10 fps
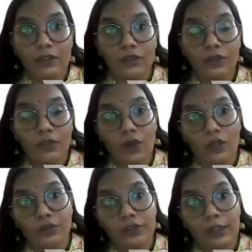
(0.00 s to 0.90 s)
So the
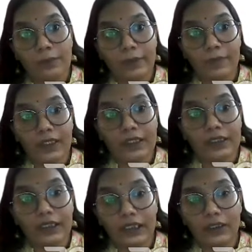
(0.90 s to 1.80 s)
constitutional amendments
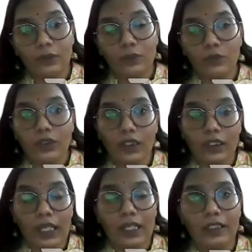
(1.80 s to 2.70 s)
need
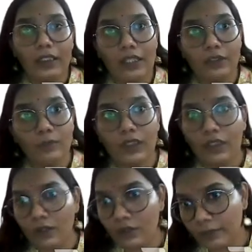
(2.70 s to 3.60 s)
two-third and it has to be
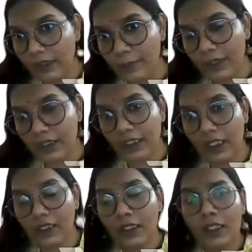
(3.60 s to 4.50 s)
introduced by the
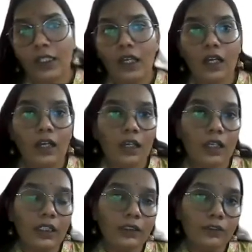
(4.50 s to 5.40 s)
president.
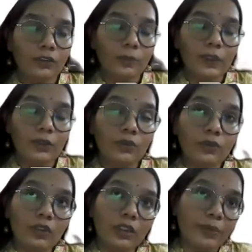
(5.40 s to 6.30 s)
It should be
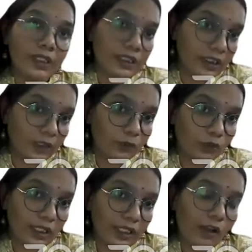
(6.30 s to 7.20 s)
two-third present and
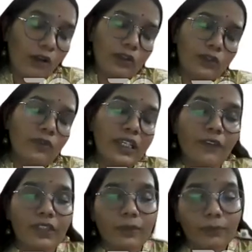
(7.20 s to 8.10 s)
voting. Also, we
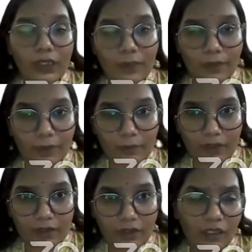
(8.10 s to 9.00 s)
have simple
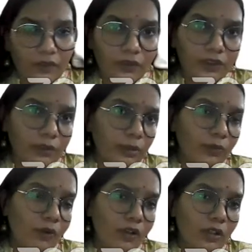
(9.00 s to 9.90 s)
amendments, which shall
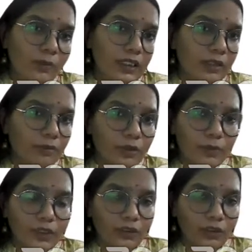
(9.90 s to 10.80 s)
be followed by simple
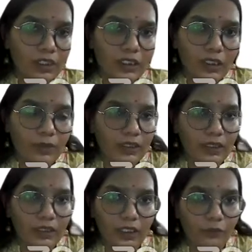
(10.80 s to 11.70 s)
majority
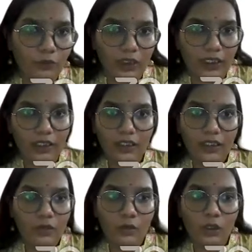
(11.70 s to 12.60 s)
present and voting.
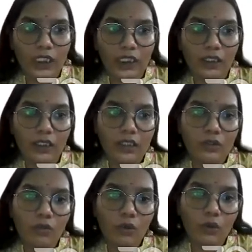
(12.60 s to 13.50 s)
Okay.
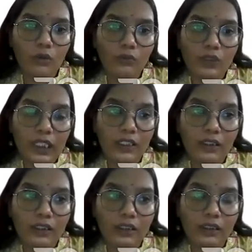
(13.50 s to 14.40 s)
So the
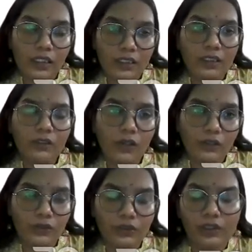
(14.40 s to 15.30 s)
rigid
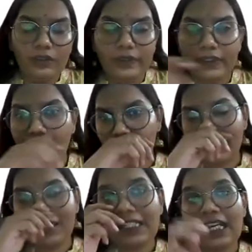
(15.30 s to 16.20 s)
constitutions will
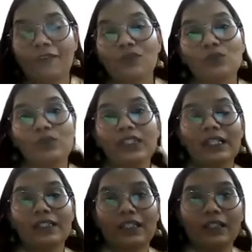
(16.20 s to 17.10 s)
definitely have rules
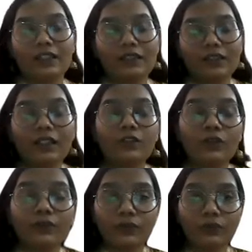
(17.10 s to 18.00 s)
and sets
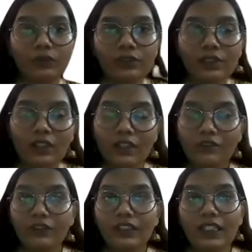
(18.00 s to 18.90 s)
of rules
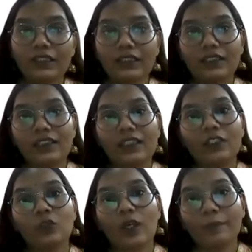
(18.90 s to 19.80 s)
which are
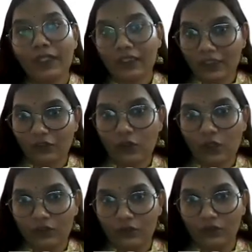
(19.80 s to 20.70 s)
necessary to amend such
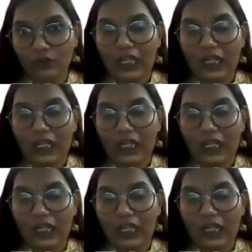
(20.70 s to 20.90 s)
constitution.